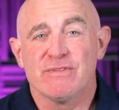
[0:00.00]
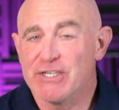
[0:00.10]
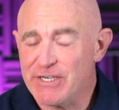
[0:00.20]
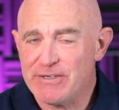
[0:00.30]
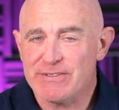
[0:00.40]
The
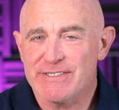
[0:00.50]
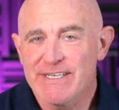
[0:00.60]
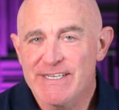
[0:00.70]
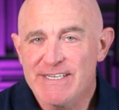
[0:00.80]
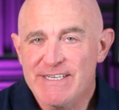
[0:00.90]
good news?
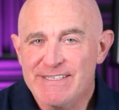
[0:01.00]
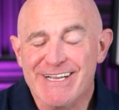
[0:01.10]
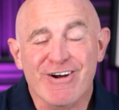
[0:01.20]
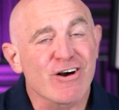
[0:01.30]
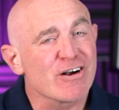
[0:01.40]

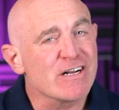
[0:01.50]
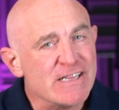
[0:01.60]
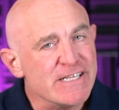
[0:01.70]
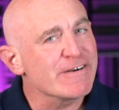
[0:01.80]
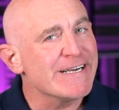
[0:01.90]
There are
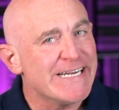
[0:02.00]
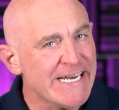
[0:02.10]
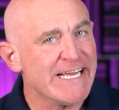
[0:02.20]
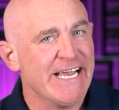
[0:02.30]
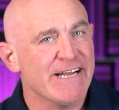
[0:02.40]
clear
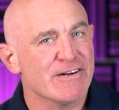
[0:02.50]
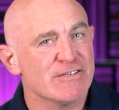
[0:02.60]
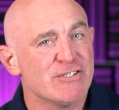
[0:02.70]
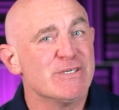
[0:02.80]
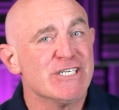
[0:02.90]

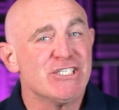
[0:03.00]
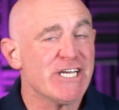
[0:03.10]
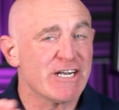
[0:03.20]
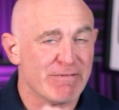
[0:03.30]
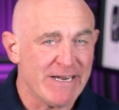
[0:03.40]
indicators you can
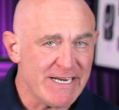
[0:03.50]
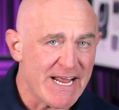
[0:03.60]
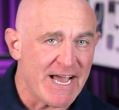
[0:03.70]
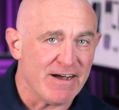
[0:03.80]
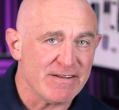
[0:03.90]
check right
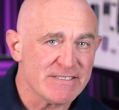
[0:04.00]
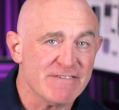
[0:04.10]
now